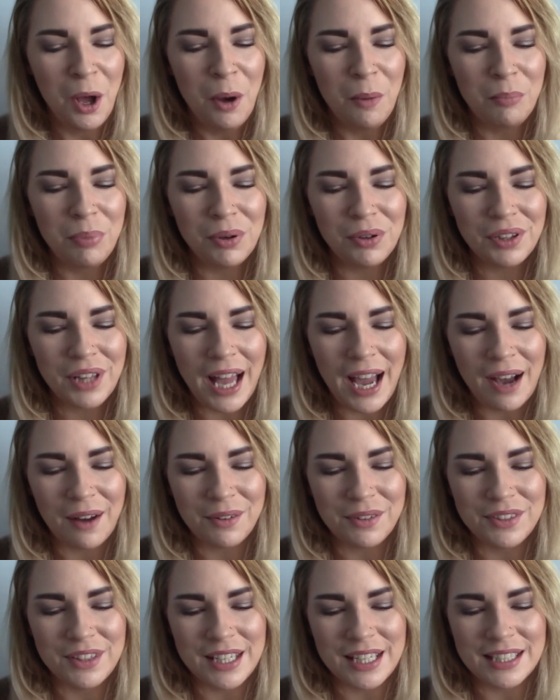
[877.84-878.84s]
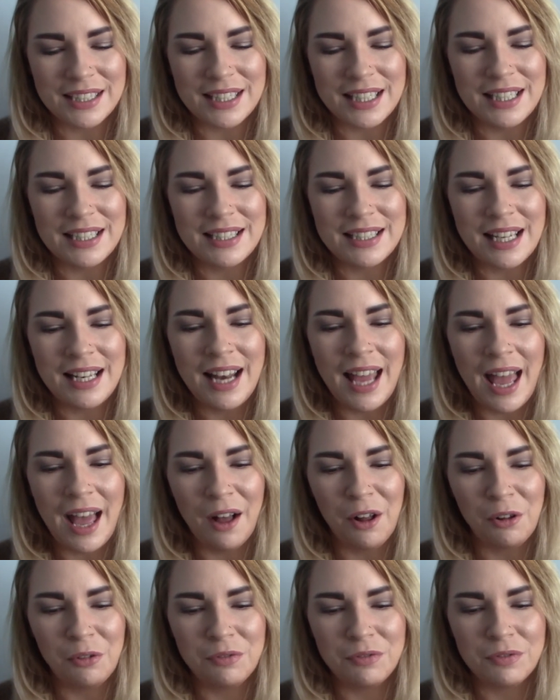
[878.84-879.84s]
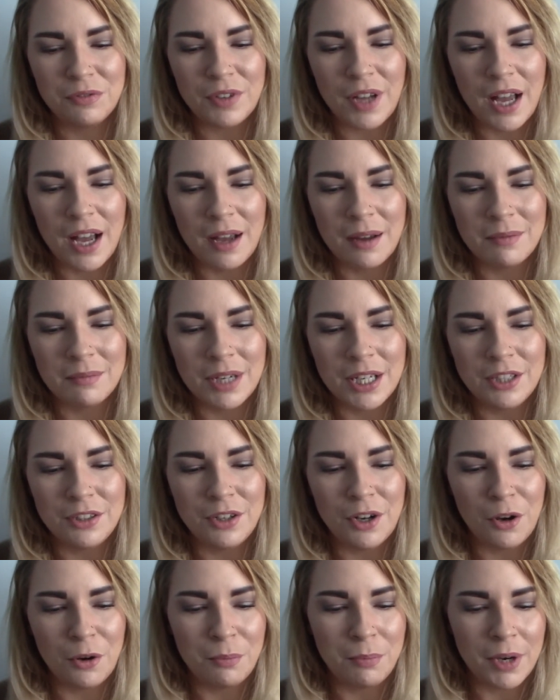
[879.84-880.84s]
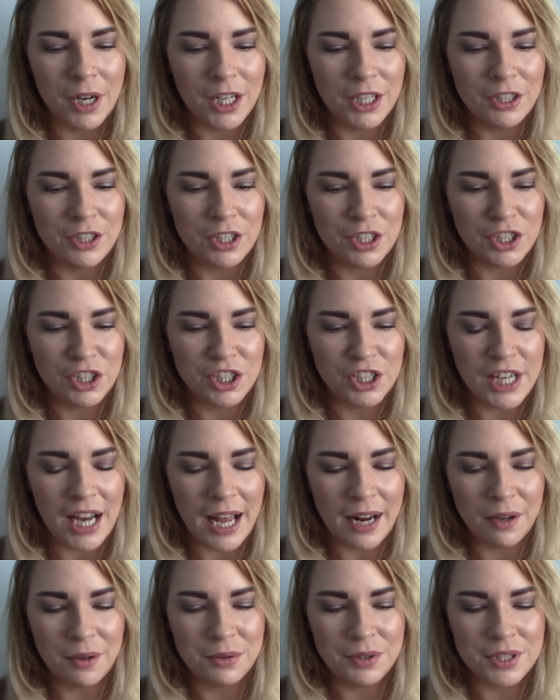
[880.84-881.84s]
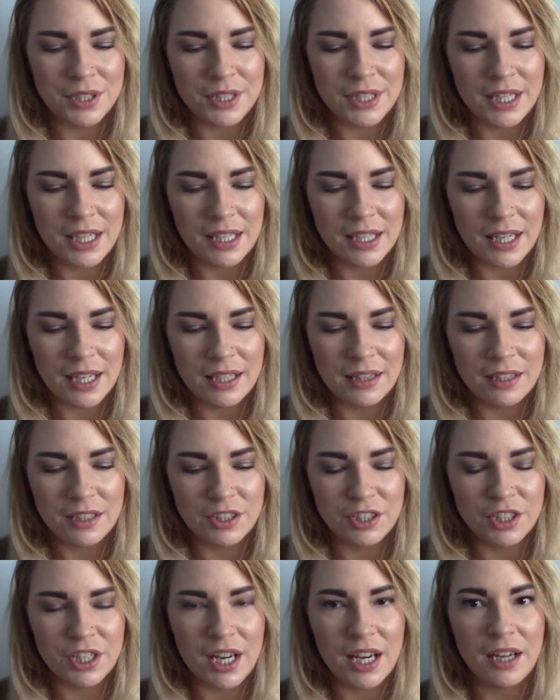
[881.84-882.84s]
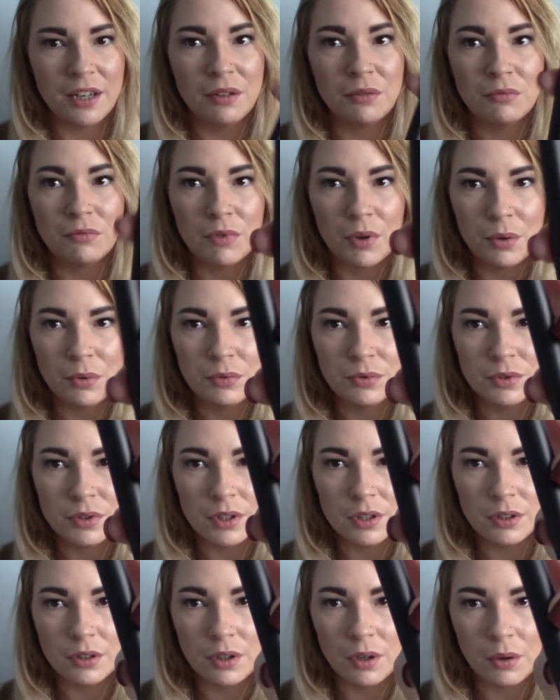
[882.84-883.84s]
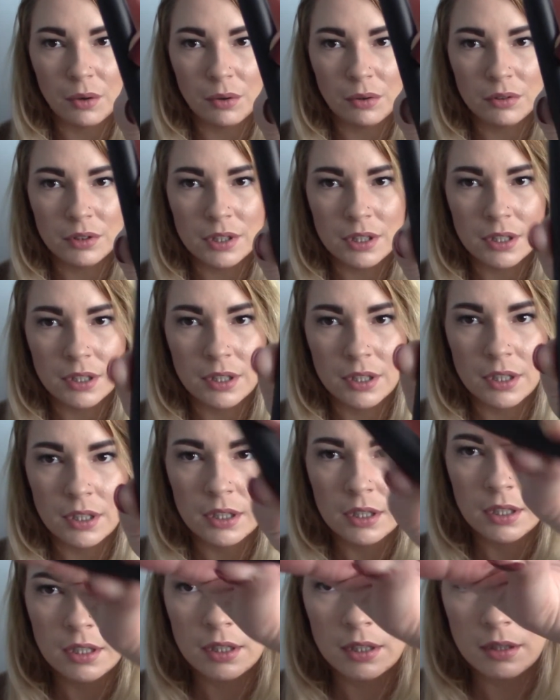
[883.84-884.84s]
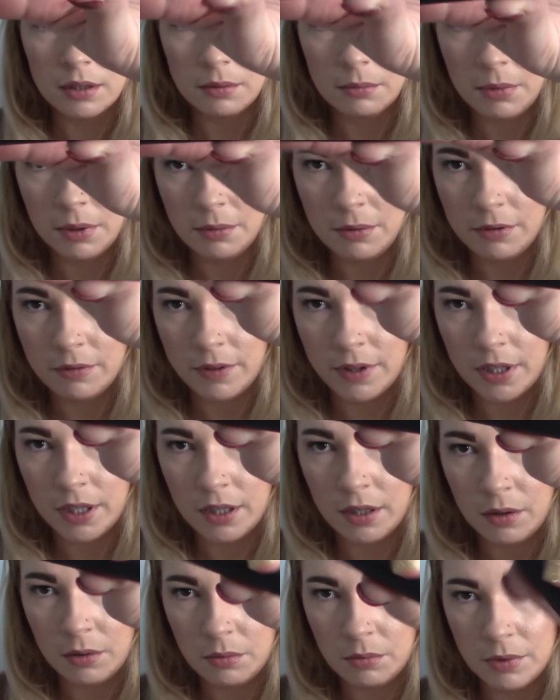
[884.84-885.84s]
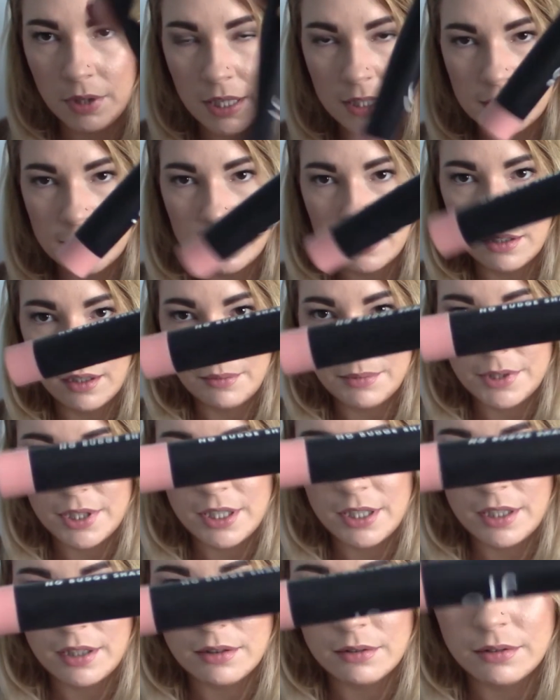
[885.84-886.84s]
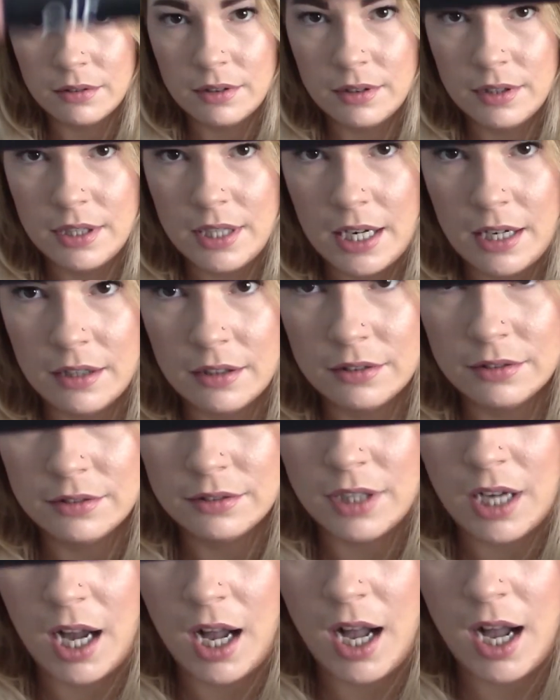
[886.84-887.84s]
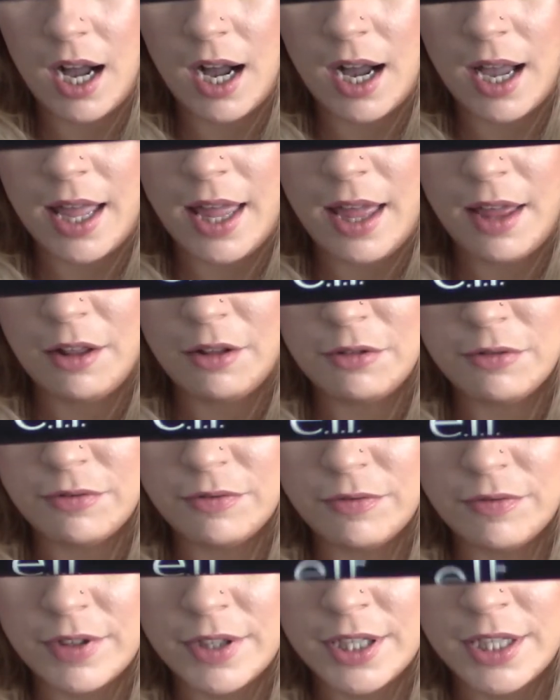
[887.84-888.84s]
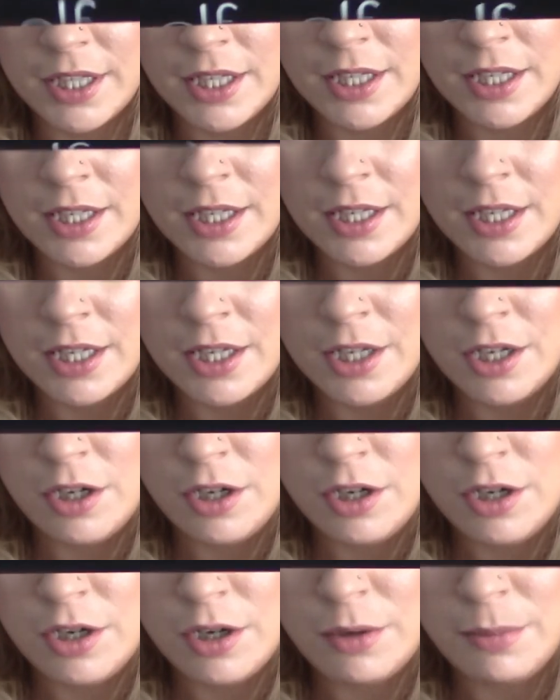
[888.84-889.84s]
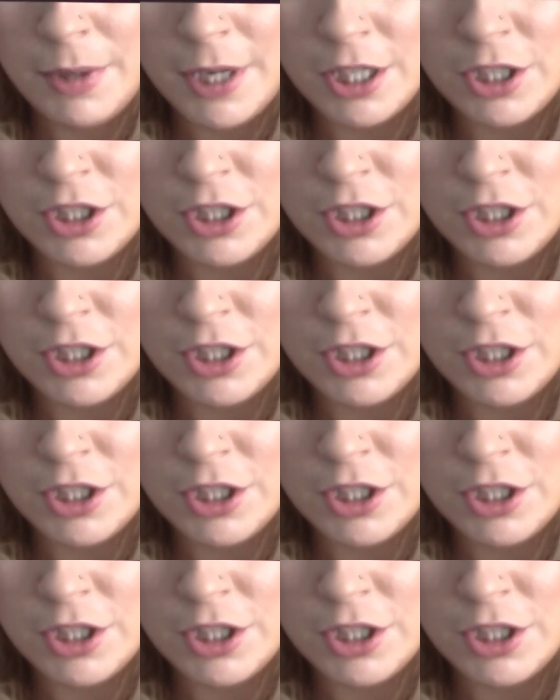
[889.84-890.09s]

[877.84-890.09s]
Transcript: pull out this. It's an e.l.f. No Budge Shadow Stick in the shade Rose Gold. Maybe that's still upside down. There. Haha, e.l.f. No Budge